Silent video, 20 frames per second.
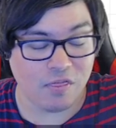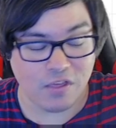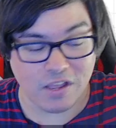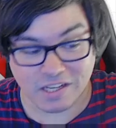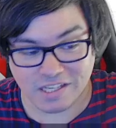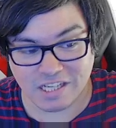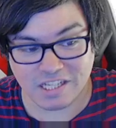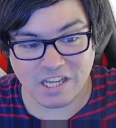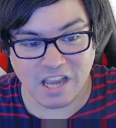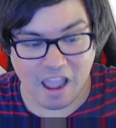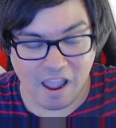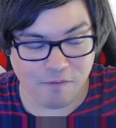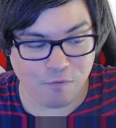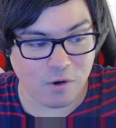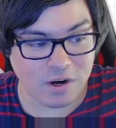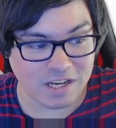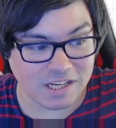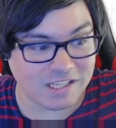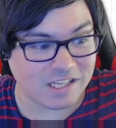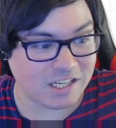This is
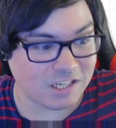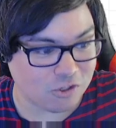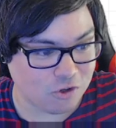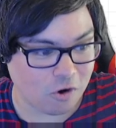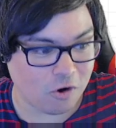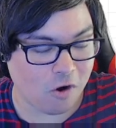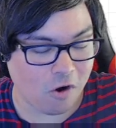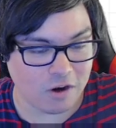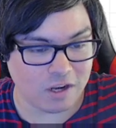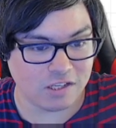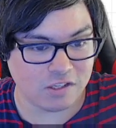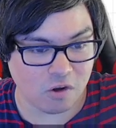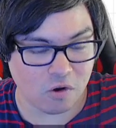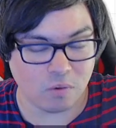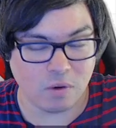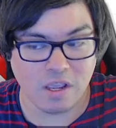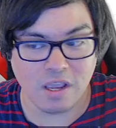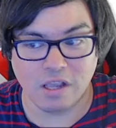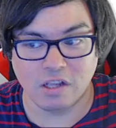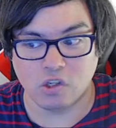halfway to 6 star on its
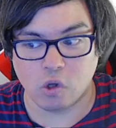own.